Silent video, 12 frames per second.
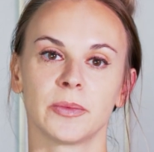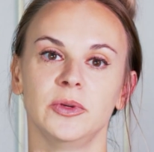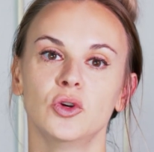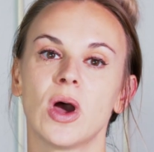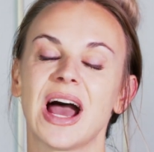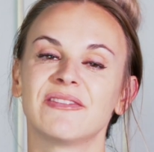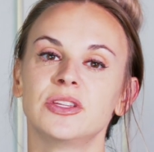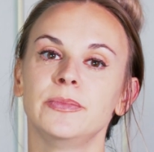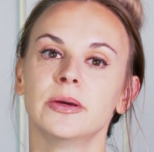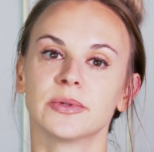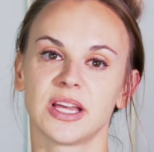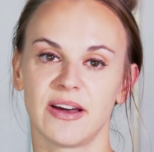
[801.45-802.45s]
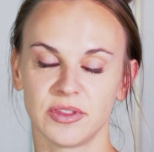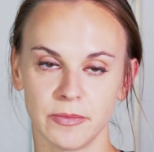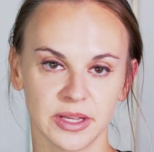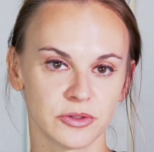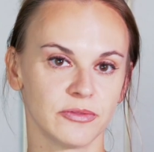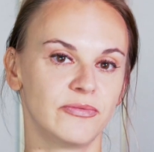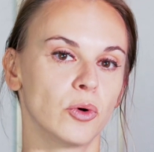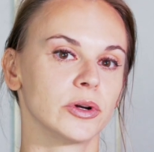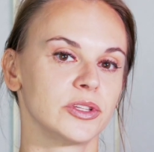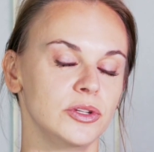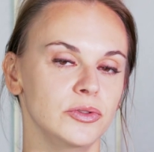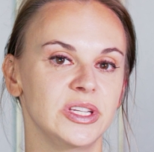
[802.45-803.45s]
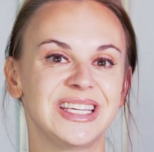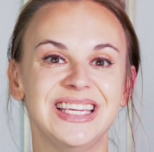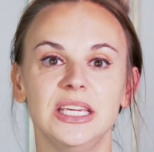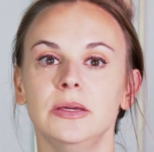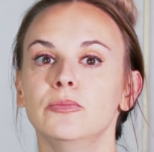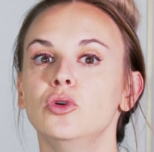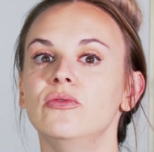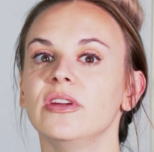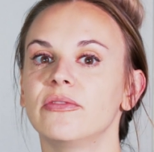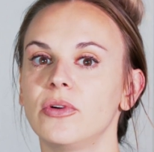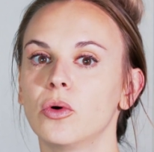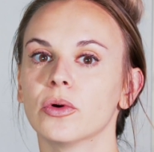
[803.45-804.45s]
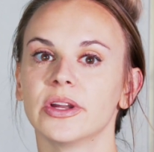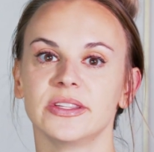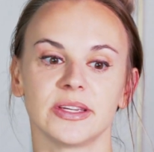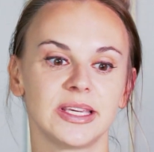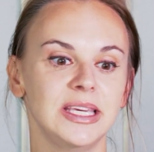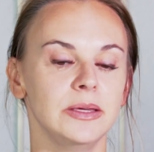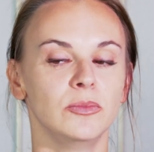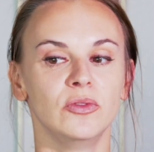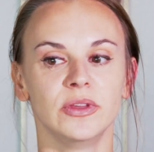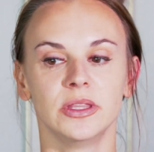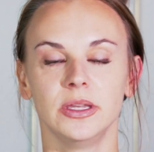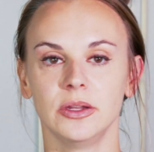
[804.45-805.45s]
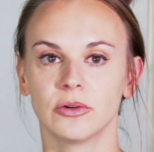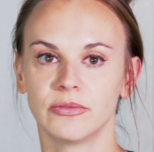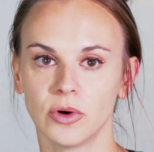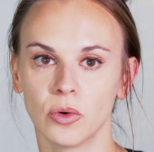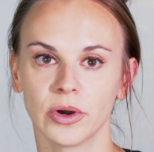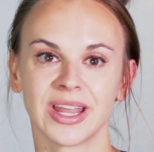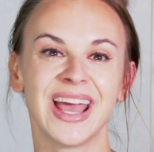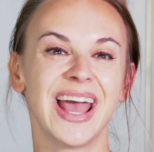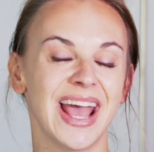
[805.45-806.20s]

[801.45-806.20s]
You have to be able to have the mental fortitude to keep moving forward and to keep moving the needle forward